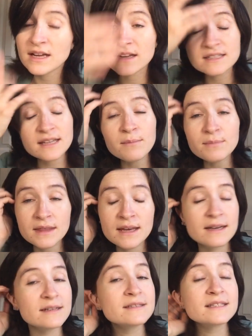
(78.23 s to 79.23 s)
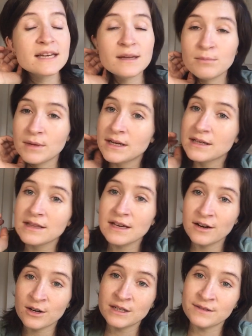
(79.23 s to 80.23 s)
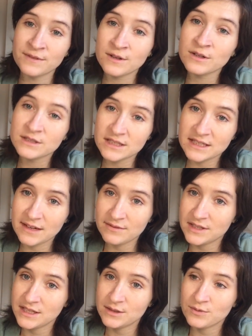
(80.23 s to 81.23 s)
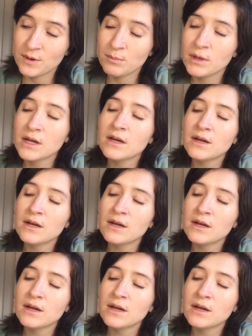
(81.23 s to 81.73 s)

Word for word: Now, some things admittedly are difficult to save seeds from,